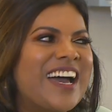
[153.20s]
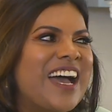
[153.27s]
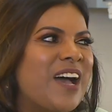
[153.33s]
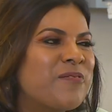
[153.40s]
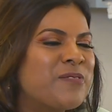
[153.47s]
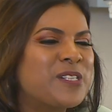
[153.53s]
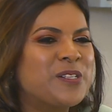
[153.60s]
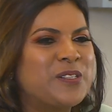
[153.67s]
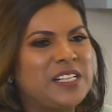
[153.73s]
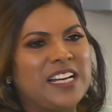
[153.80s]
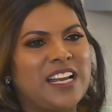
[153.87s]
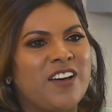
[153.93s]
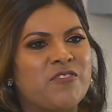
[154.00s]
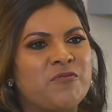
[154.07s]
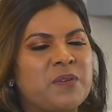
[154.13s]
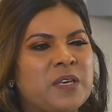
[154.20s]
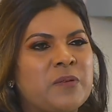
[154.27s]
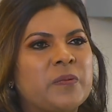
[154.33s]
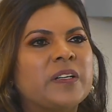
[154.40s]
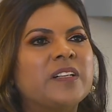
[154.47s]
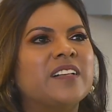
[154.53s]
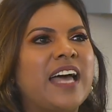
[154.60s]
Uh, absolutely love
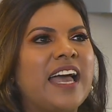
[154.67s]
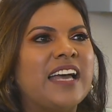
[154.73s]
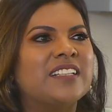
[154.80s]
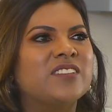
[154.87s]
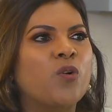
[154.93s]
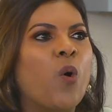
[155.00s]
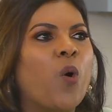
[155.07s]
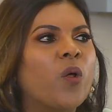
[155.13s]
people and